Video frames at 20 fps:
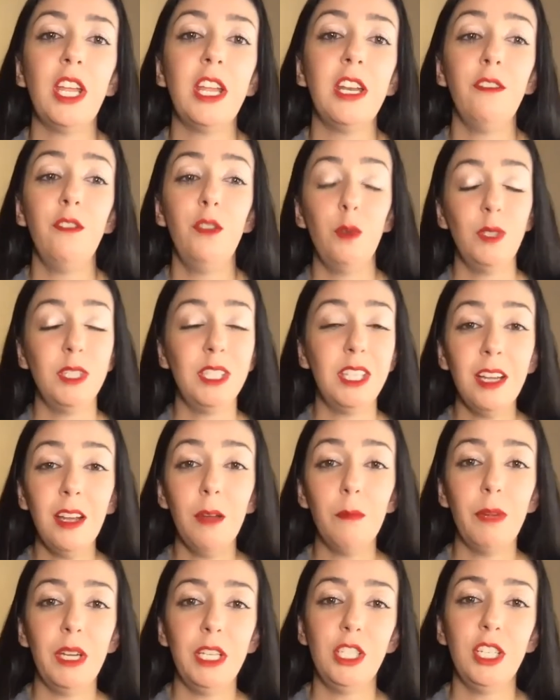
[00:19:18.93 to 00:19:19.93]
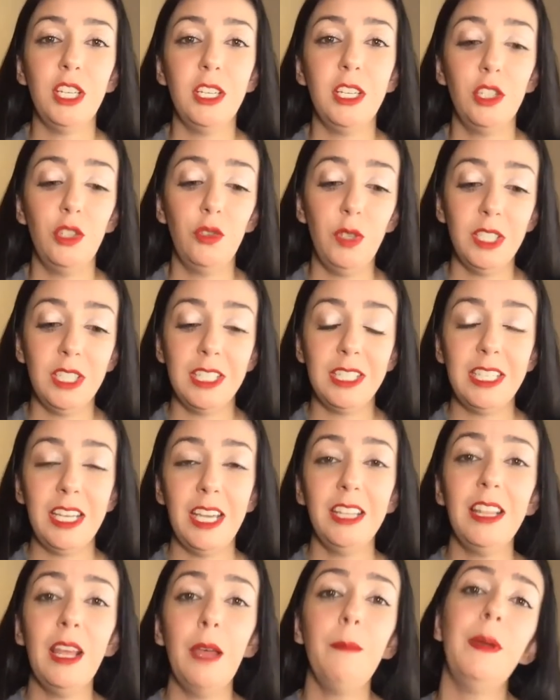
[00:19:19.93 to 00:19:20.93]
And if you stay on budget, you get to
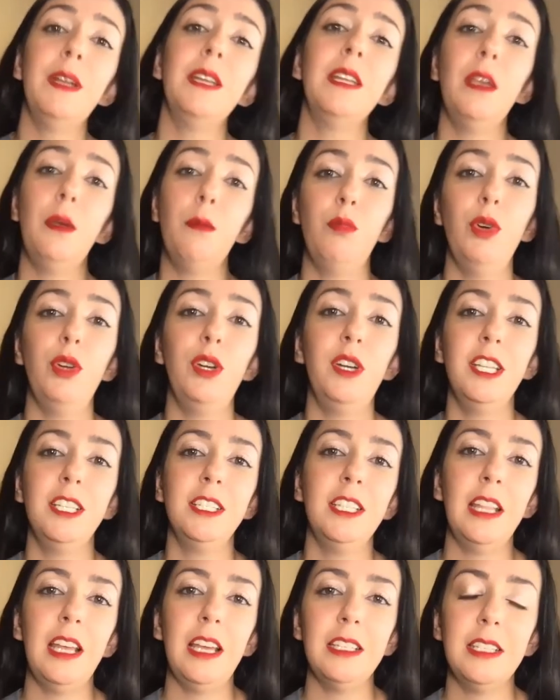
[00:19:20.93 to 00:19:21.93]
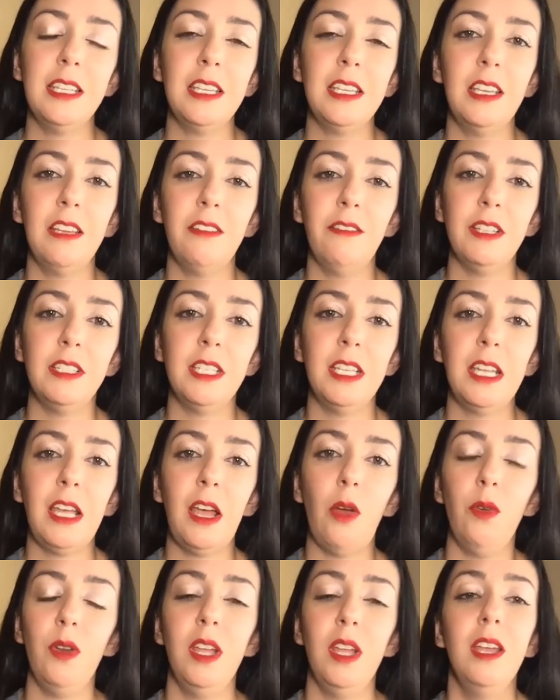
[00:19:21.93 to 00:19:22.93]
take that money and put it into that sinking funds
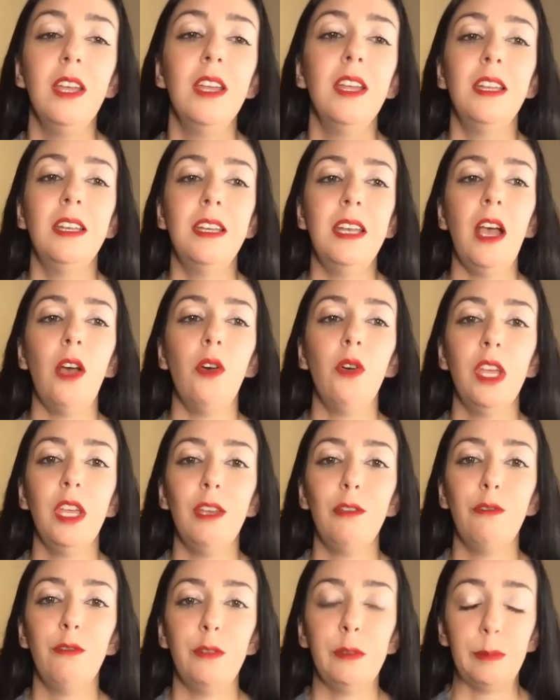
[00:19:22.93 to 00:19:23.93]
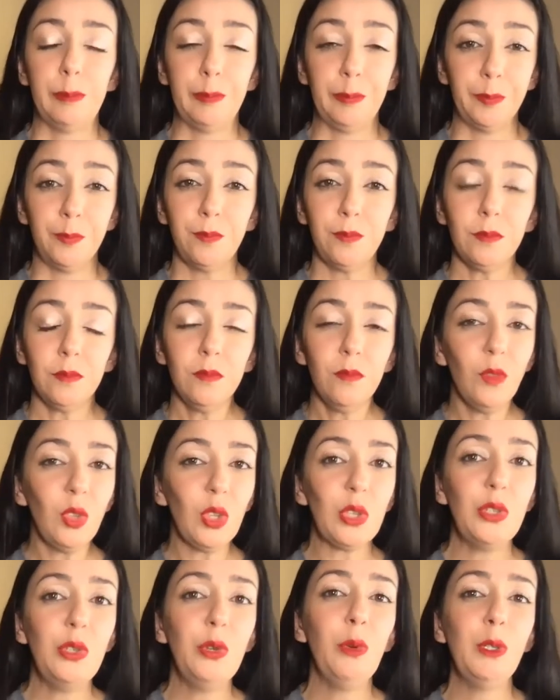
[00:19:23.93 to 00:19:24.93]
account. Now, if
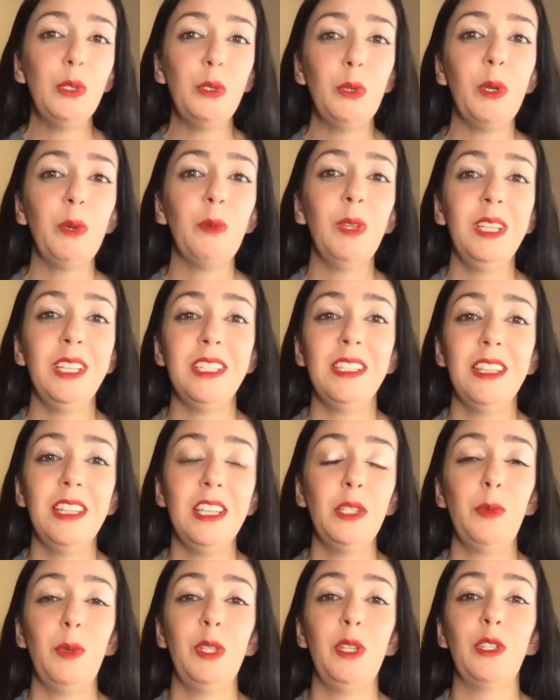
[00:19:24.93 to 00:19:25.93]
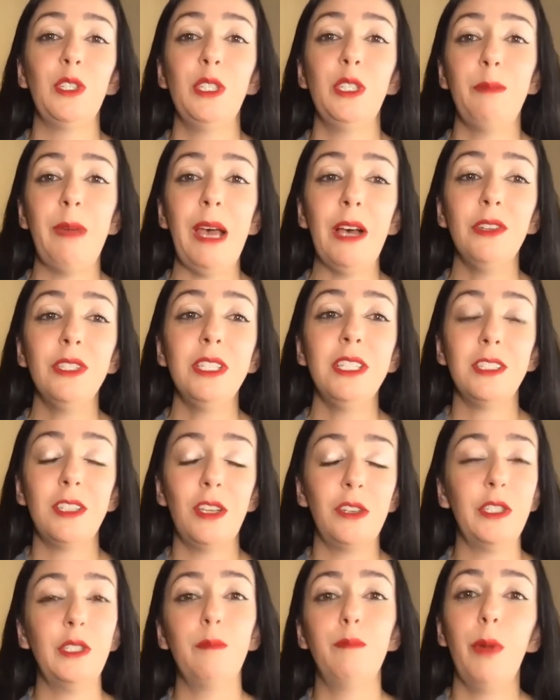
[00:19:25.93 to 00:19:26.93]
you're doing this with your spouse, as
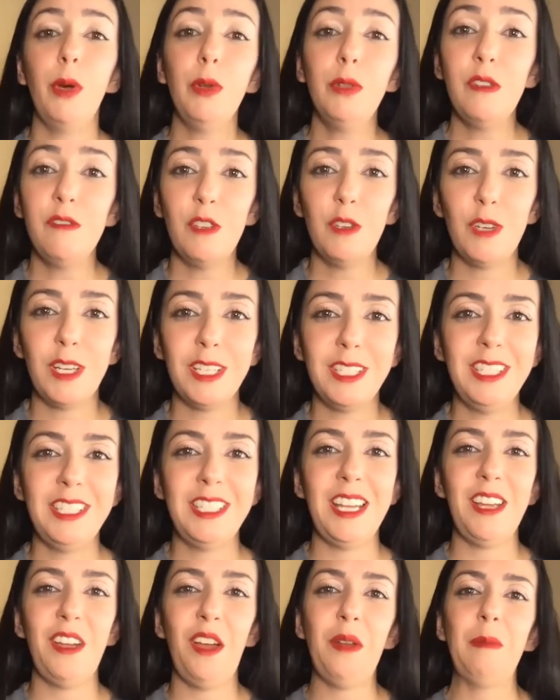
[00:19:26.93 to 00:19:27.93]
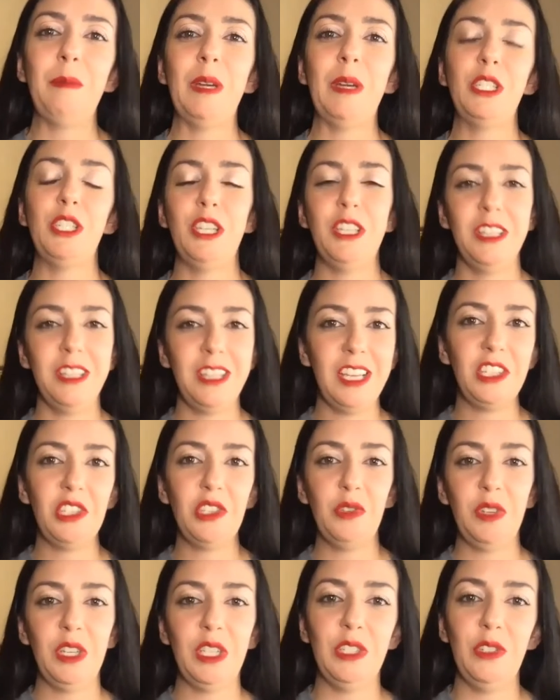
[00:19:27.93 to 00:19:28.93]
long as both of you guys stay on budget, then
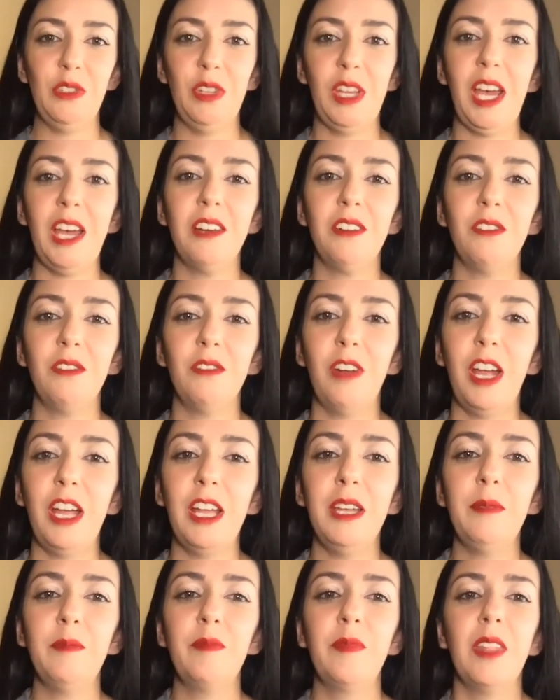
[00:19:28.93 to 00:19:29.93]
you can do that, right?